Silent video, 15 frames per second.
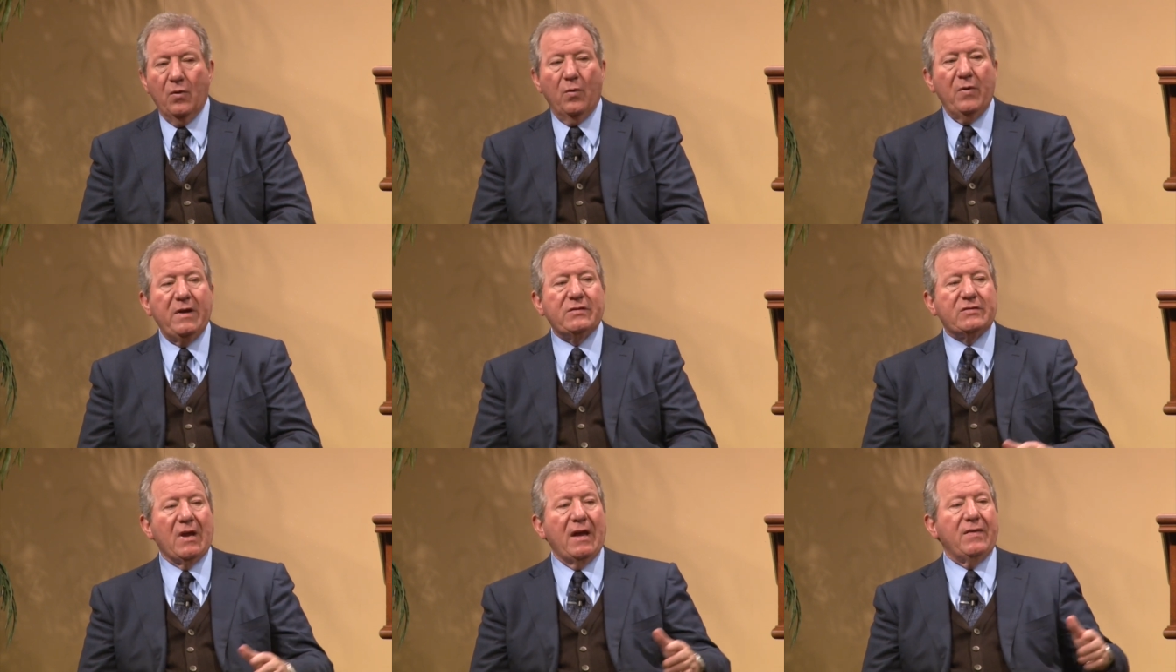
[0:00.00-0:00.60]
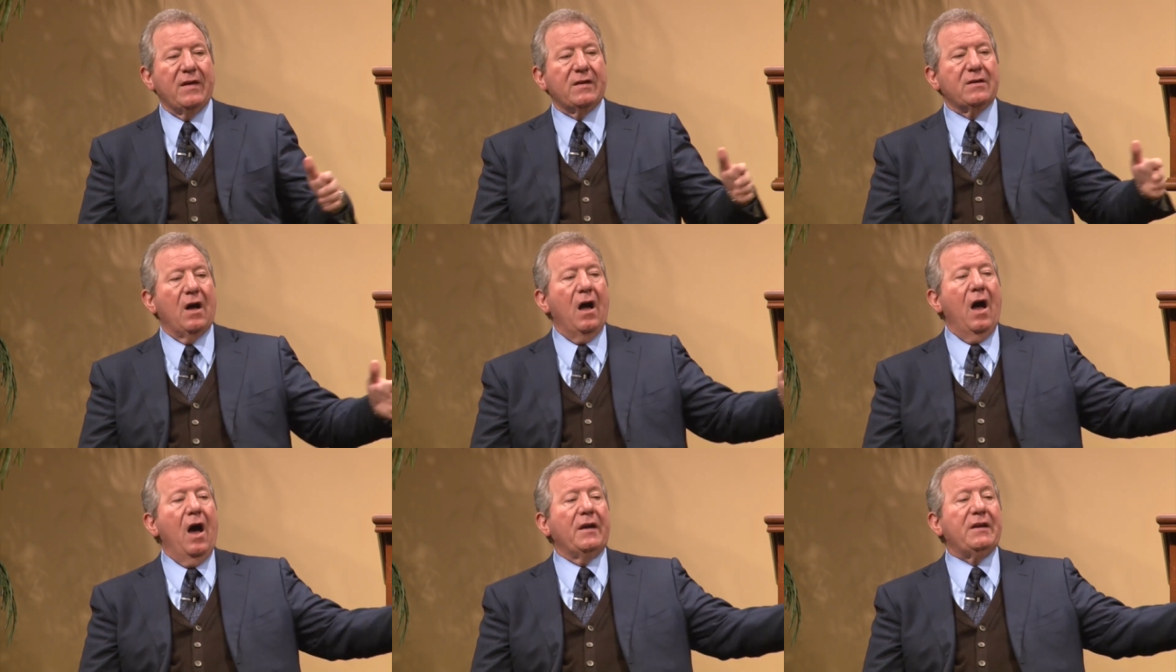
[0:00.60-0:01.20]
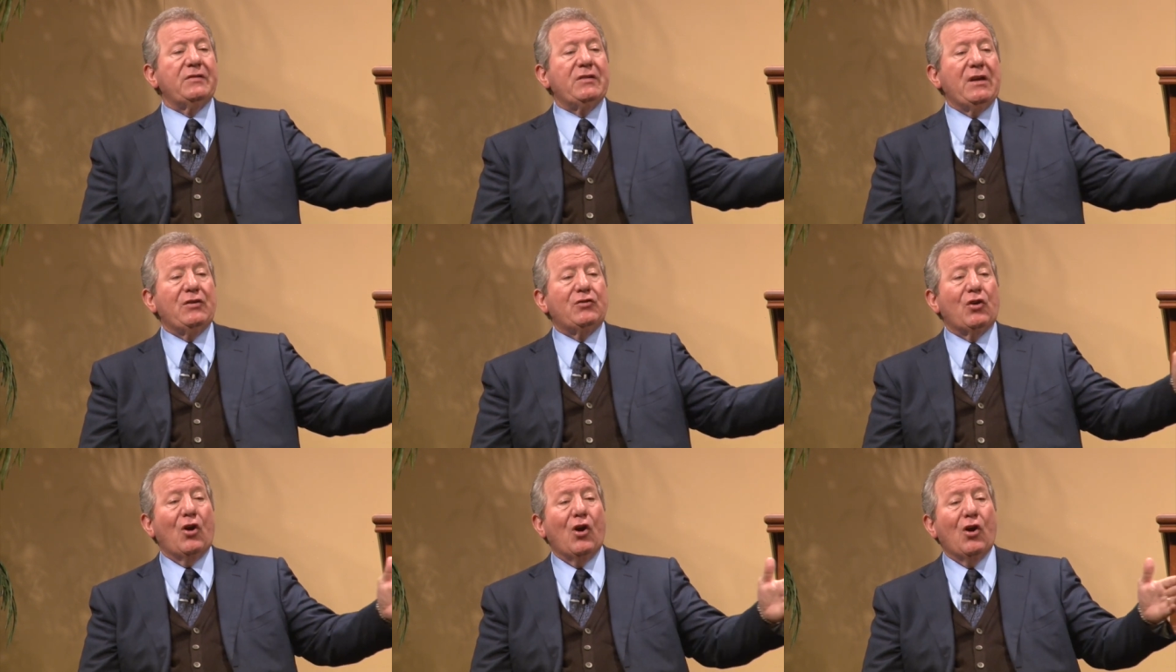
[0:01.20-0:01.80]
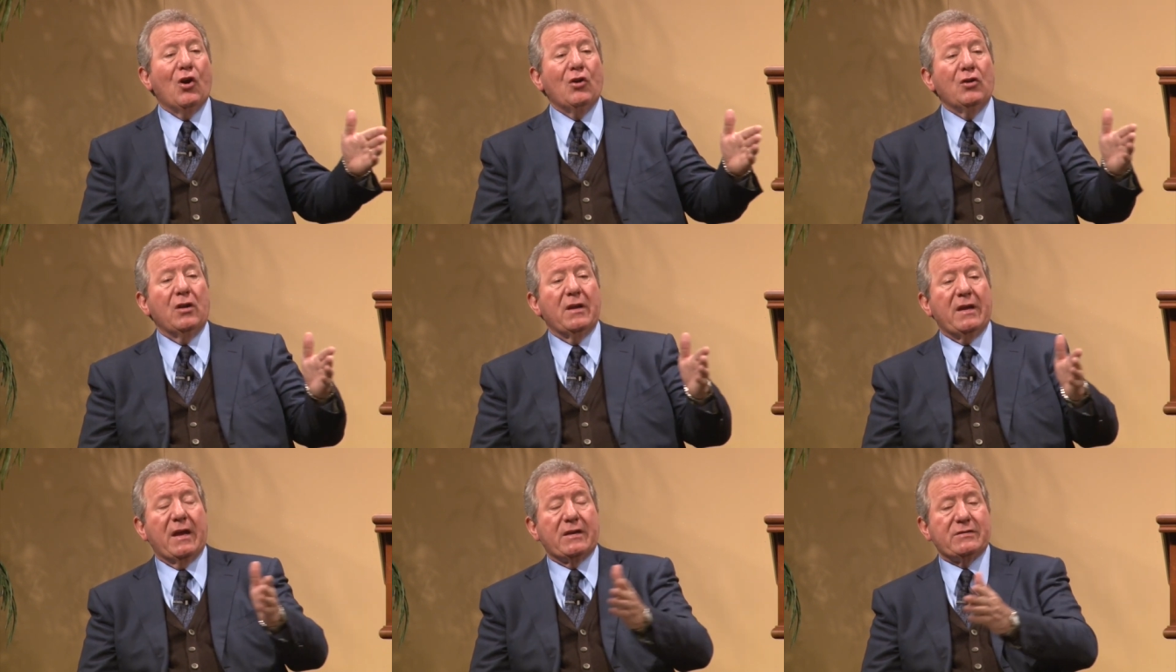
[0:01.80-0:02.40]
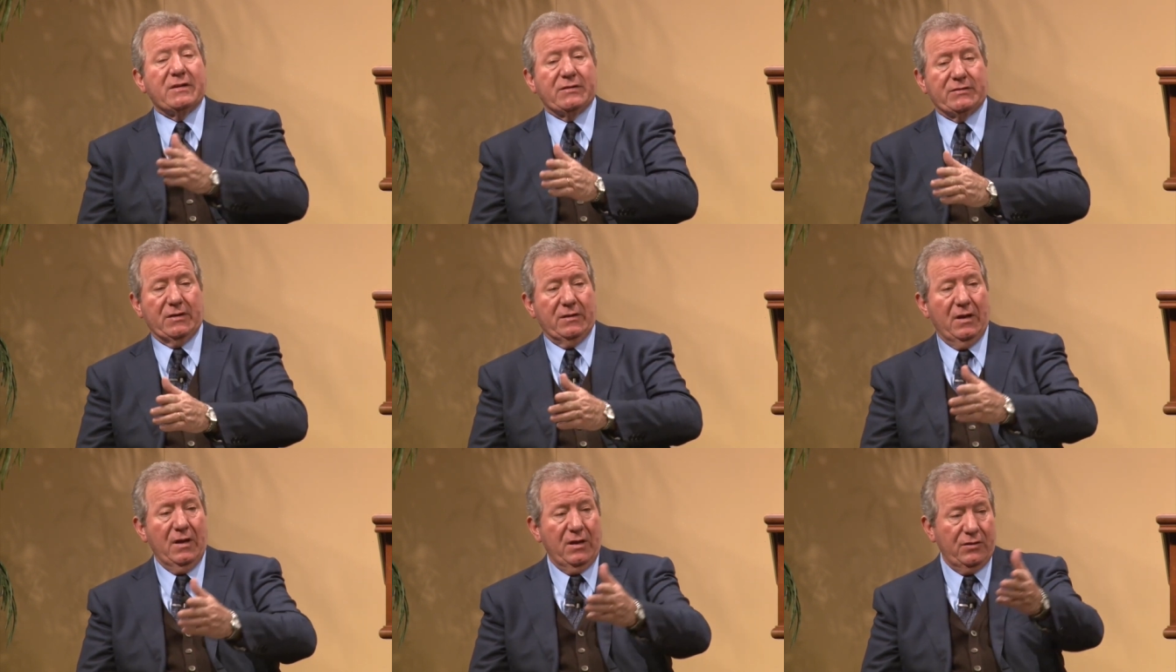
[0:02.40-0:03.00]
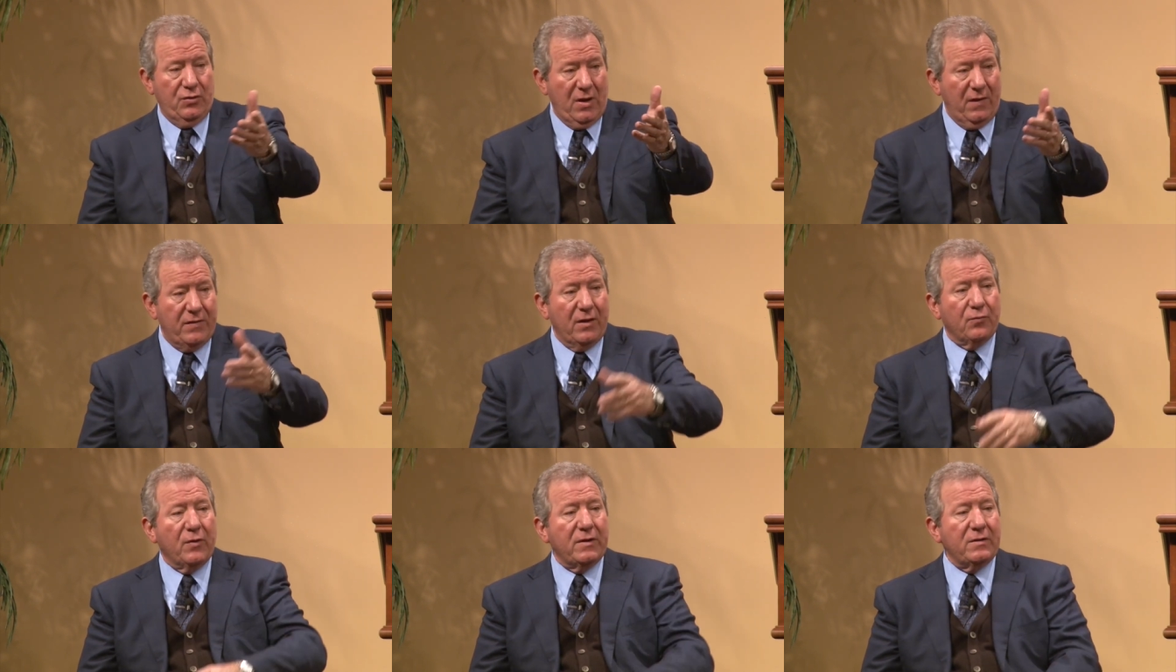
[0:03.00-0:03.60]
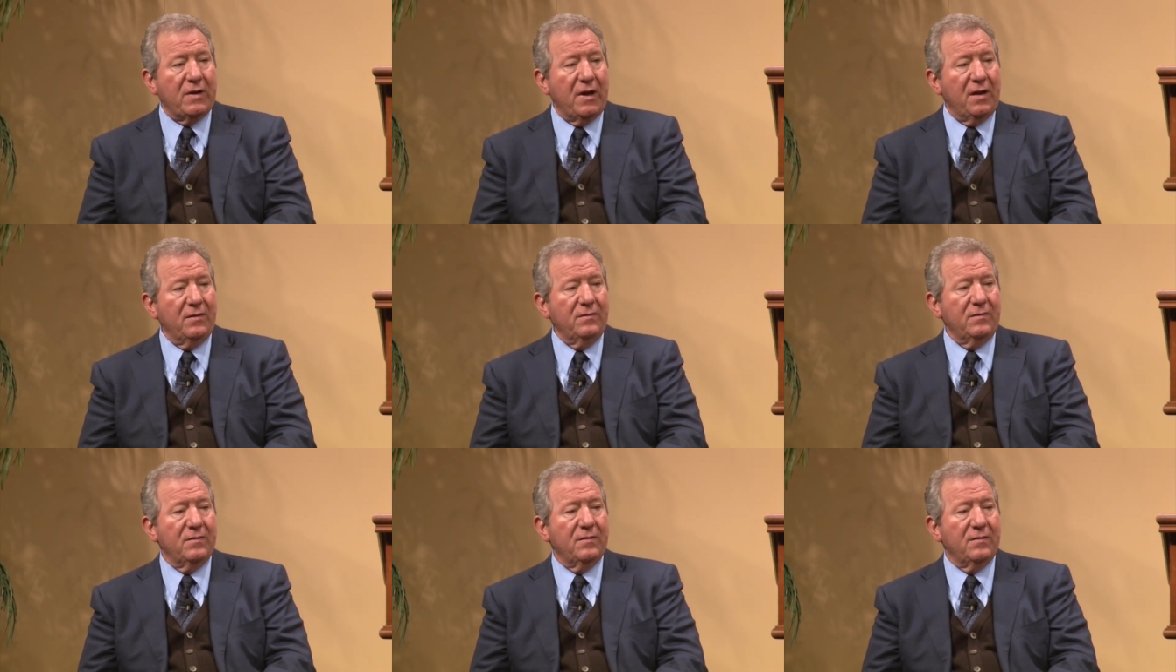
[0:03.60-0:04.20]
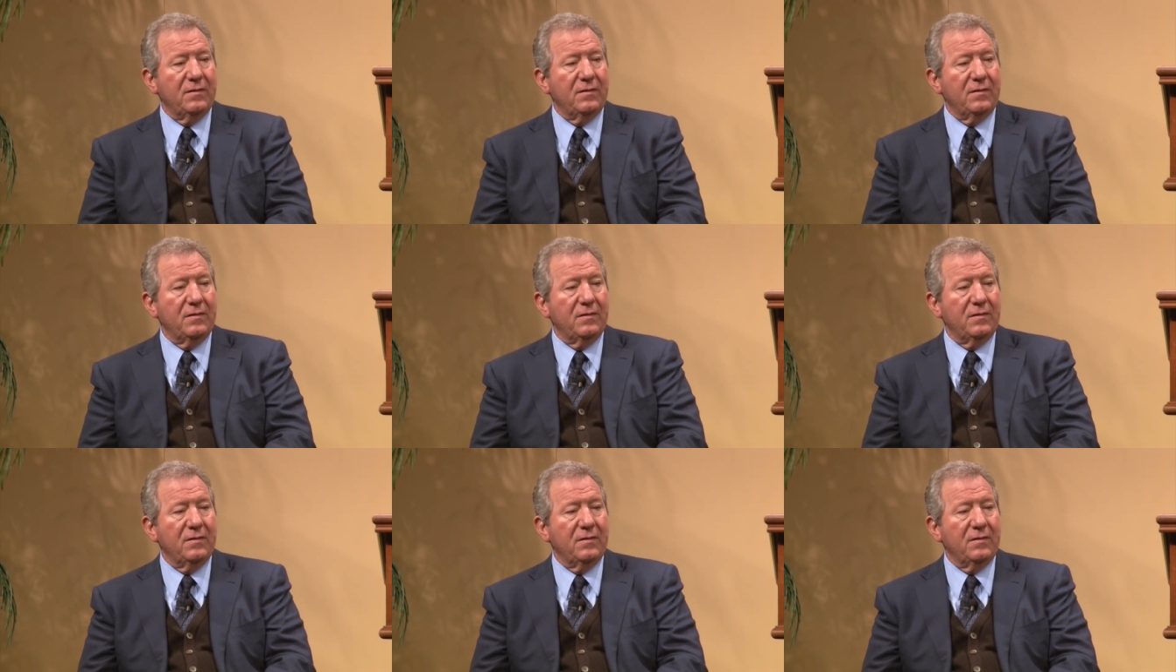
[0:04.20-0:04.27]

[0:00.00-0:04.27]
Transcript: When we say that God is eternally existent, do you have that written down?